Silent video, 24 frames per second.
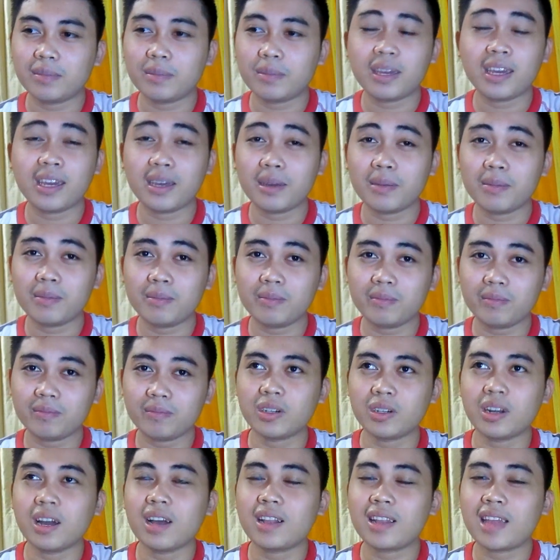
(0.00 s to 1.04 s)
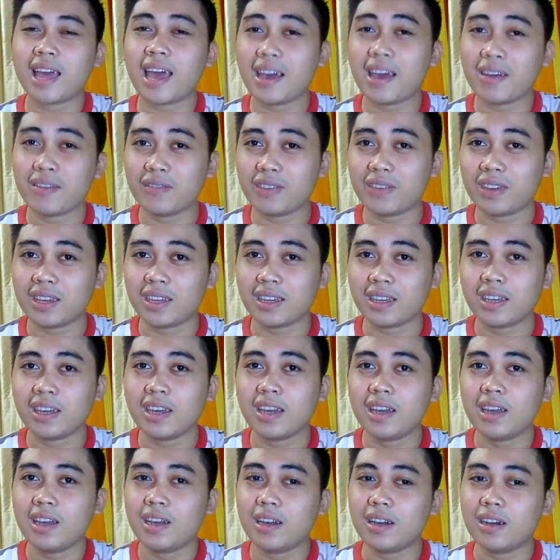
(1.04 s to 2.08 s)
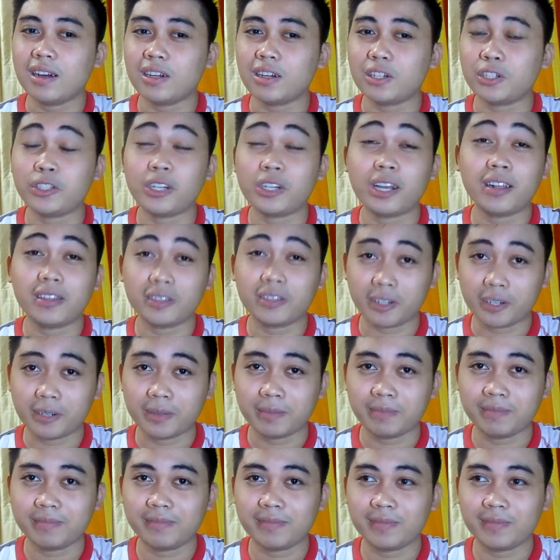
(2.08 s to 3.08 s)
him not having shelter.